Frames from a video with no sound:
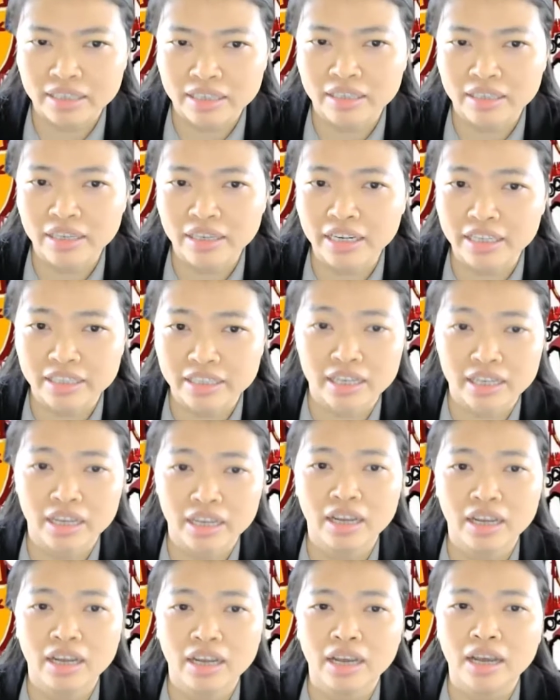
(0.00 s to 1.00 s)

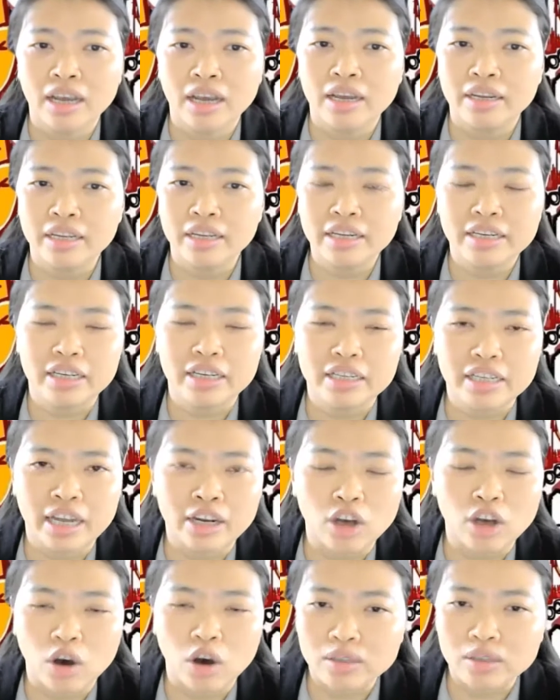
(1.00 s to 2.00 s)
needed
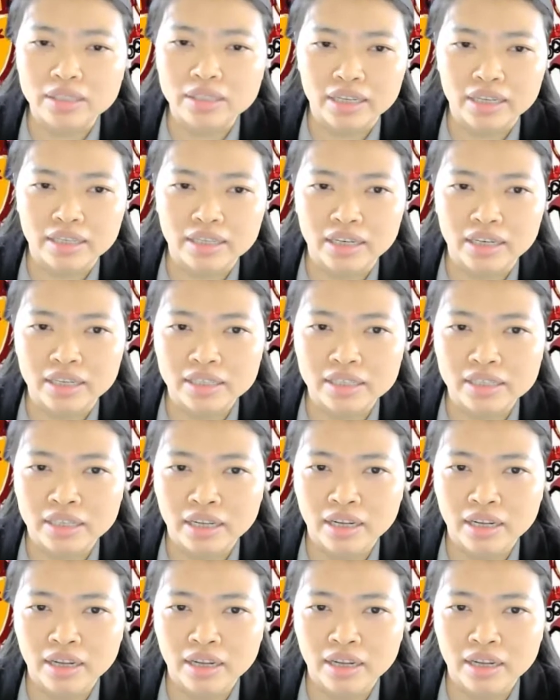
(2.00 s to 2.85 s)
in all sectors.